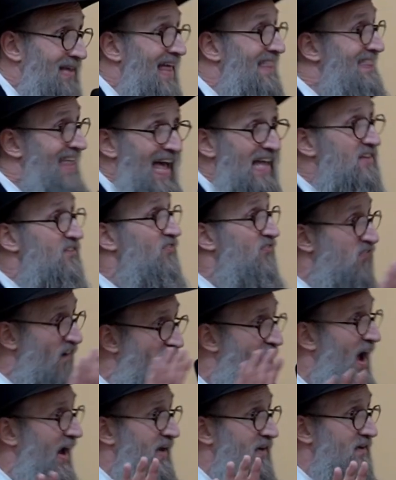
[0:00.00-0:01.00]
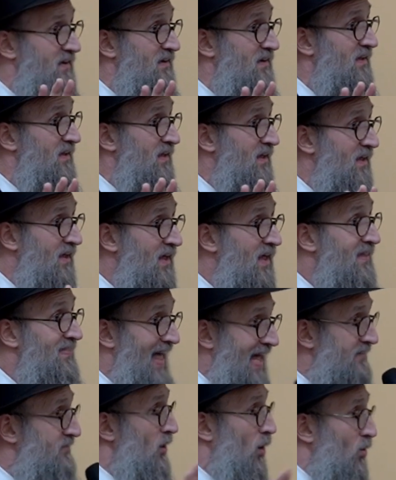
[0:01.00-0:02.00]
and that's fine.
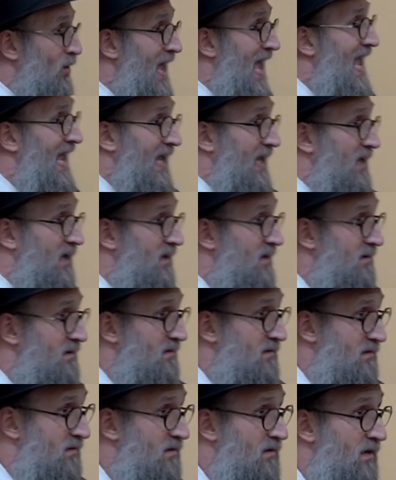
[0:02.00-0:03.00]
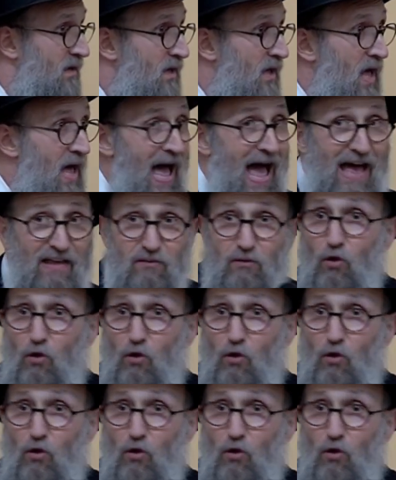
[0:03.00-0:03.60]
That's okay. As